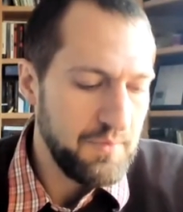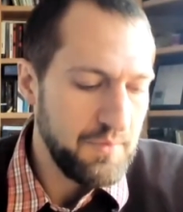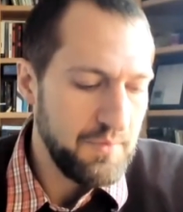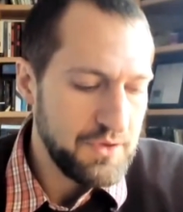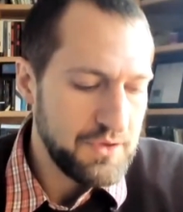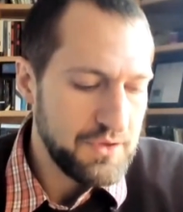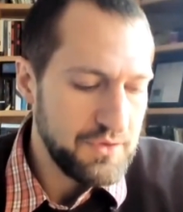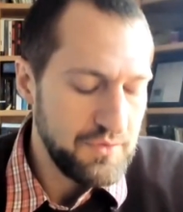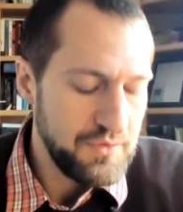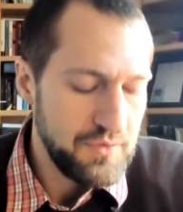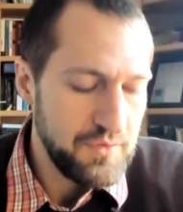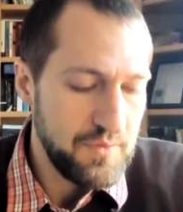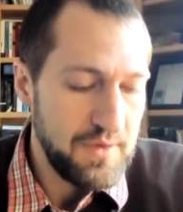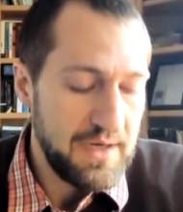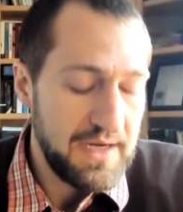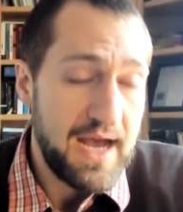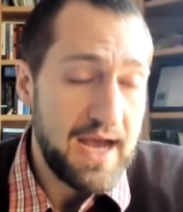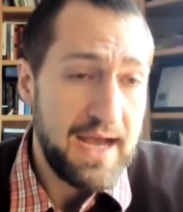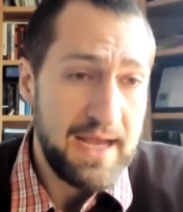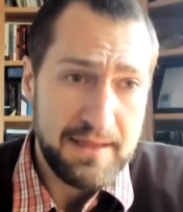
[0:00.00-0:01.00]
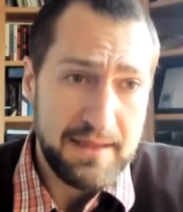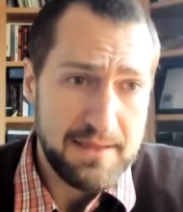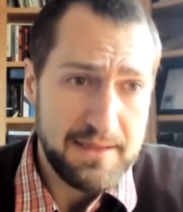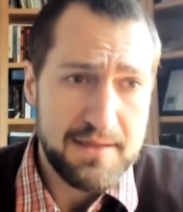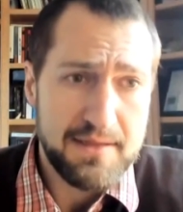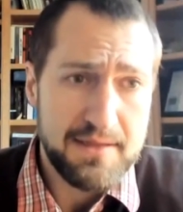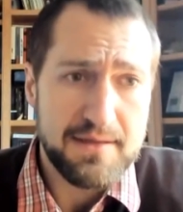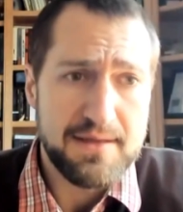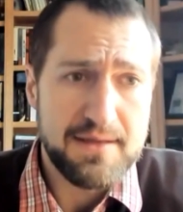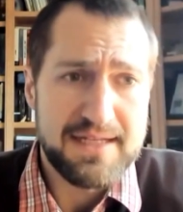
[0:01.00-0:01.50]
to an
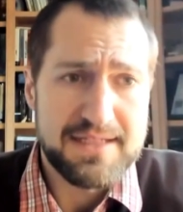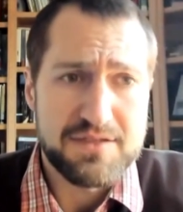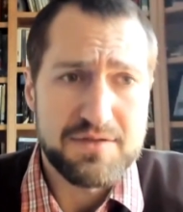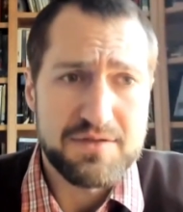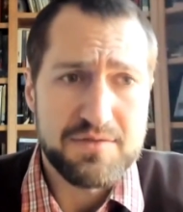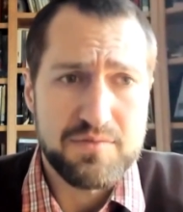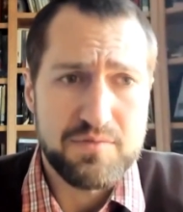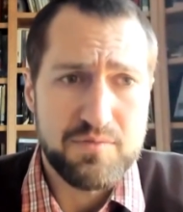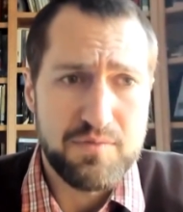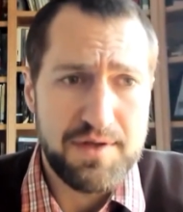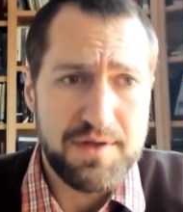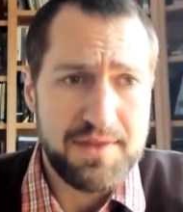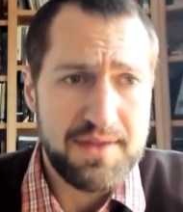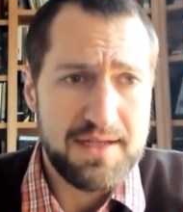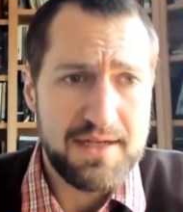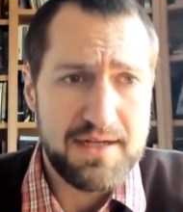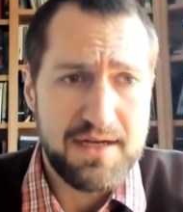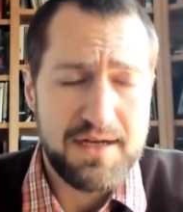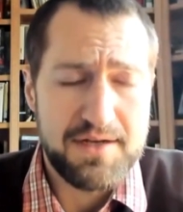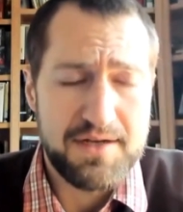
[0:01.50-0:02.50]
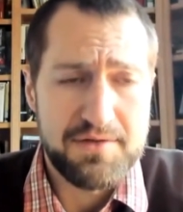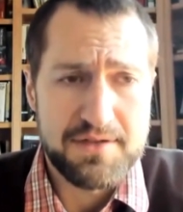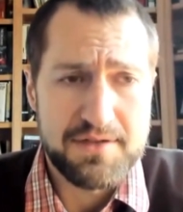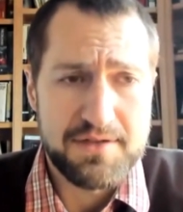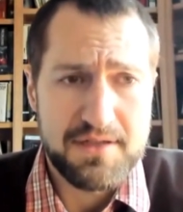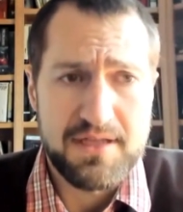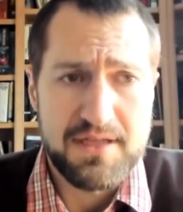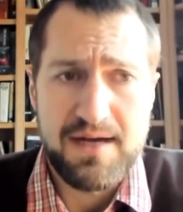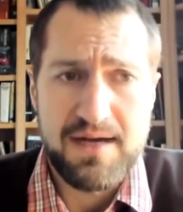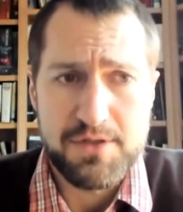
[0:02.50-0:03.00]
island that's within 100
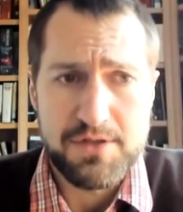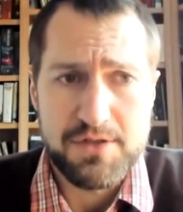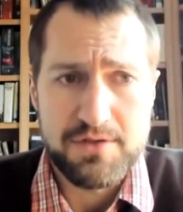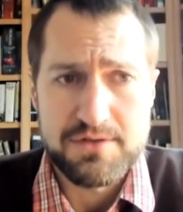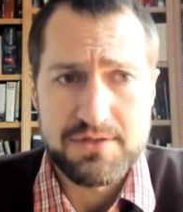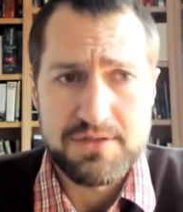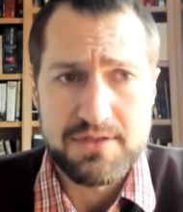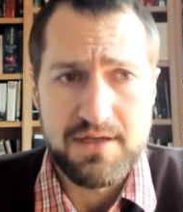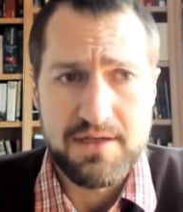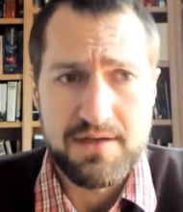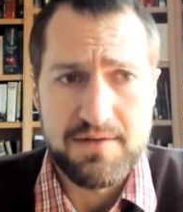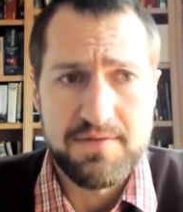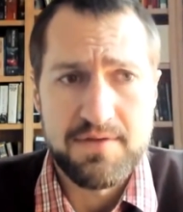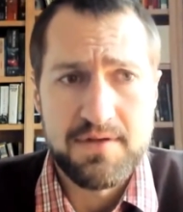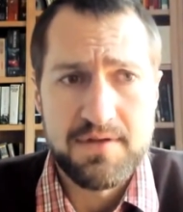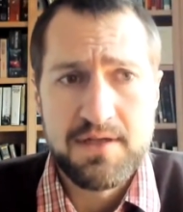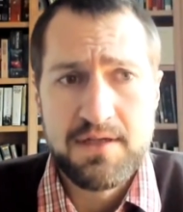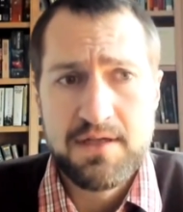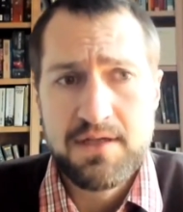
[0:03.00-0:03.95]
kilometers of